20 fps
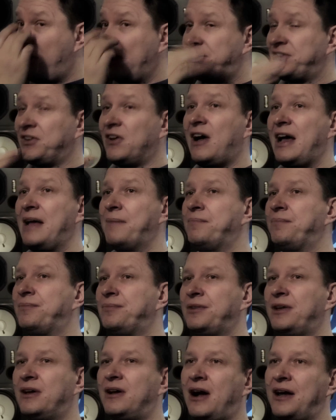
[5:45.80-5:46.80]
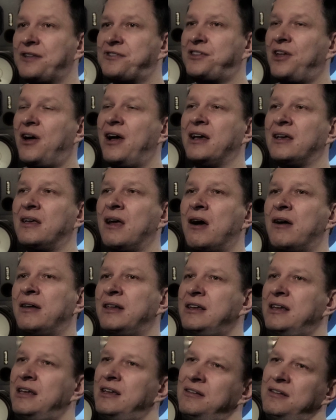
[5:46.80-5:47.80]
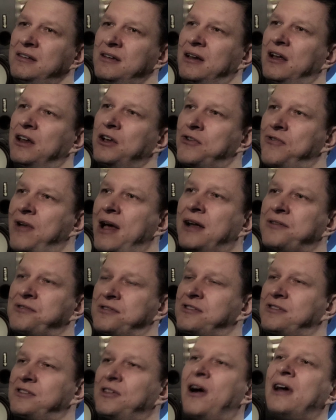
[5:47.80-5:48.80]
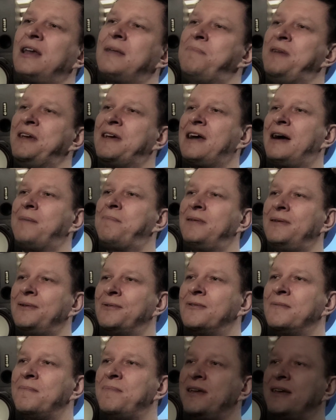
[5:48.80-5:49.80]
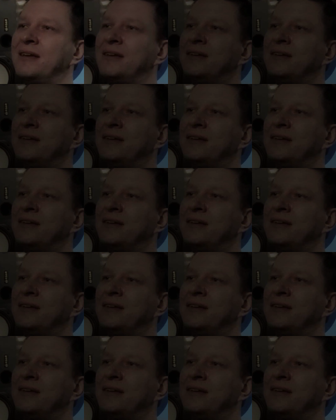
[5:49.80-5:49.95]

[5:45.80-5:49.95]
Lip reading: the time that I started going, you know, the crowds had started to pick up a little bit.